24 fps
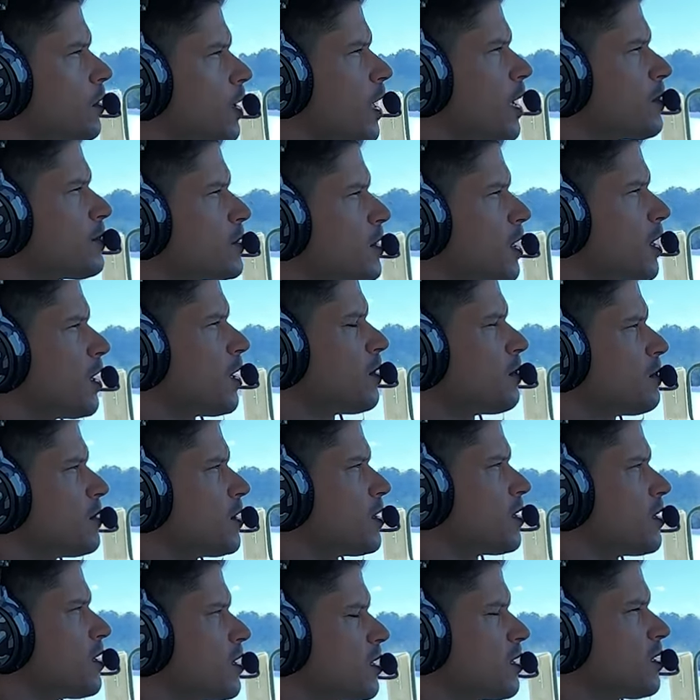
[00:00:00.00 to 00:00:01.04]
That's up.
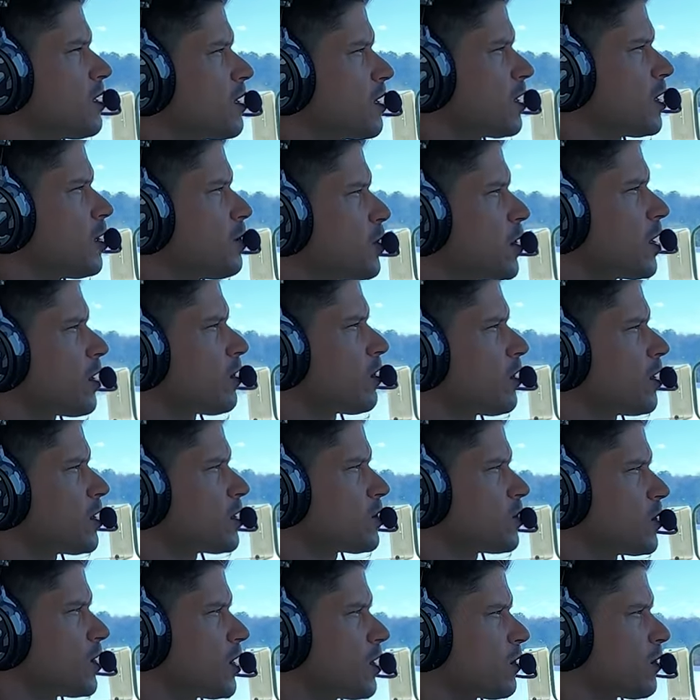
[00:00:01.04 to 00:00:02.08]
Keep that
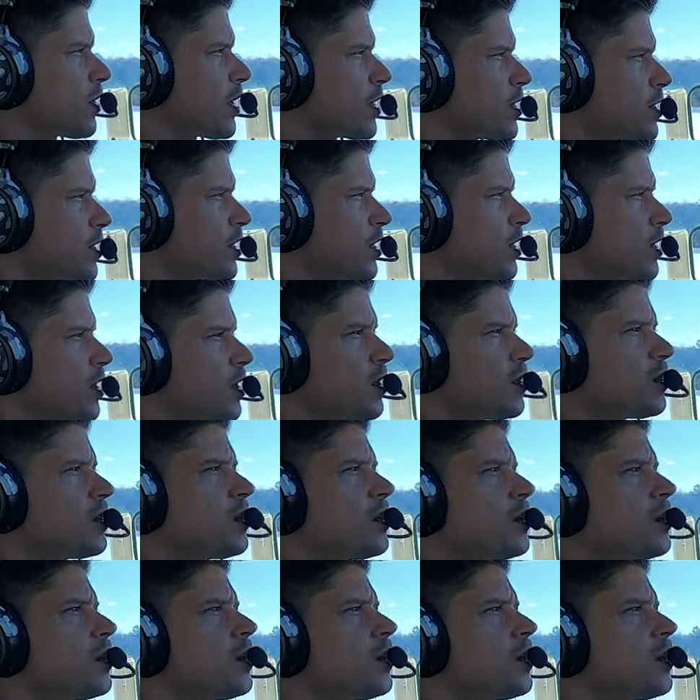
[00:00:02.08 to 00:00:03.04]
crosswind correction in.